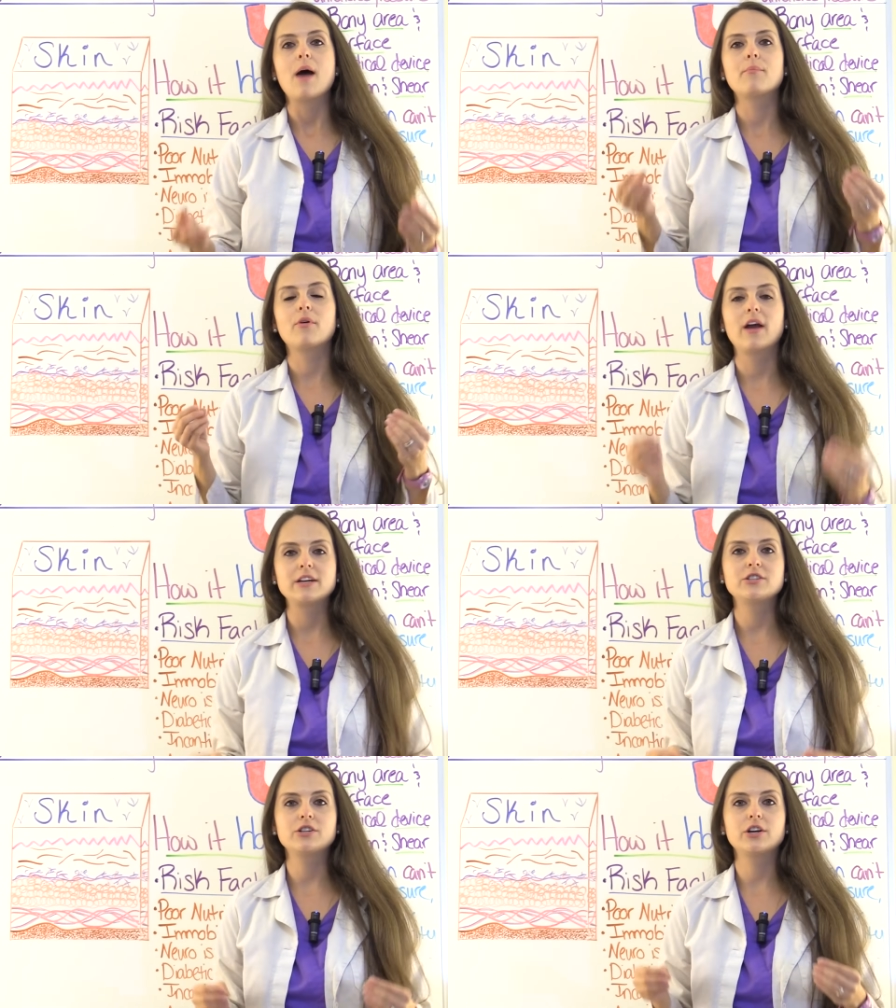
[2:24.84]
A
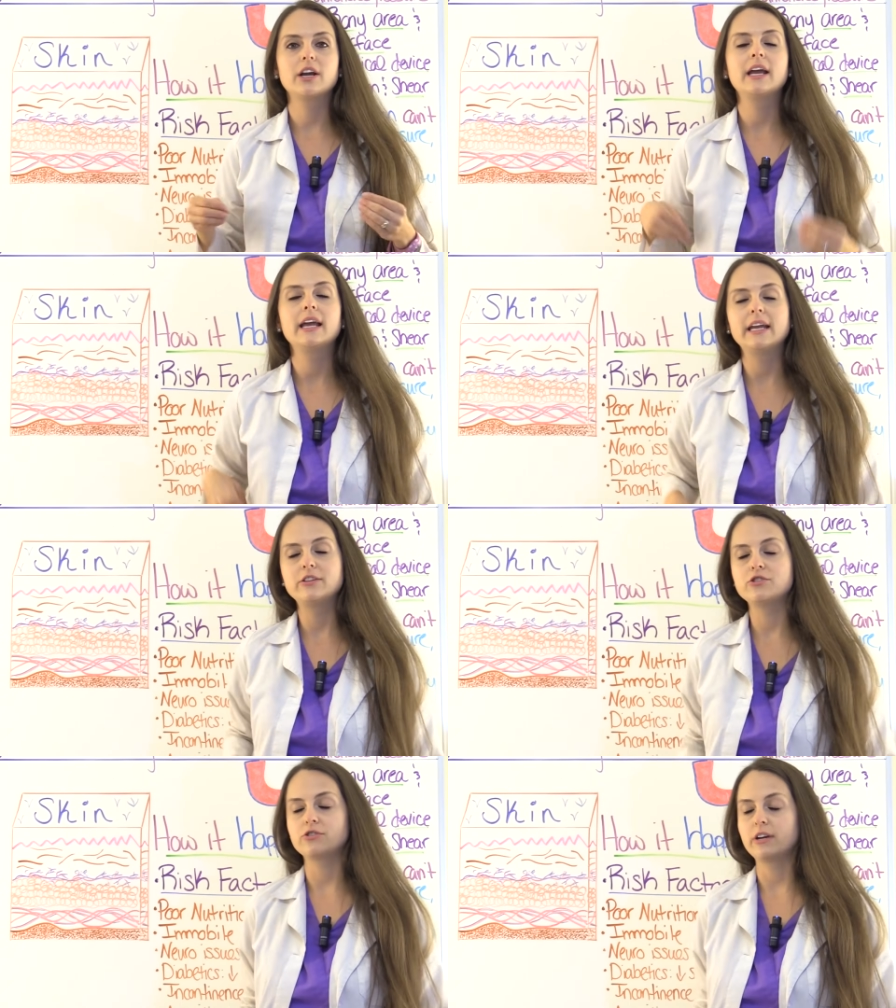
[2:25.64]
pressure
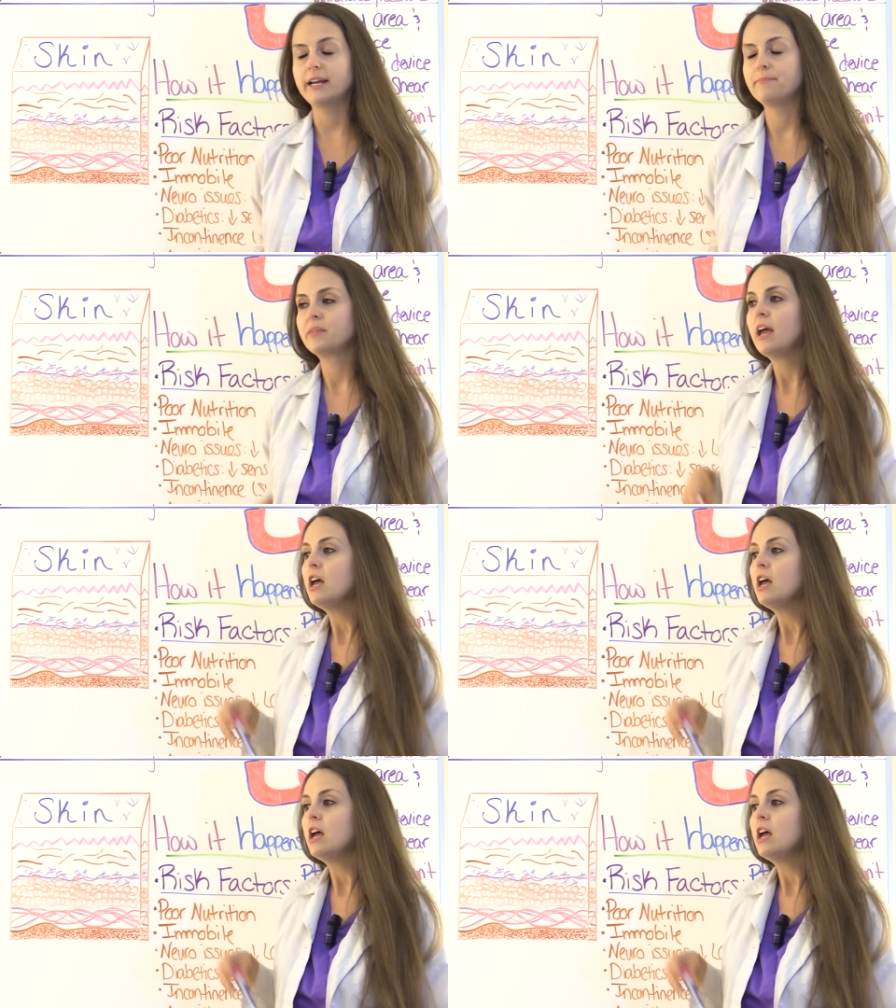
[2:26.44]
injury.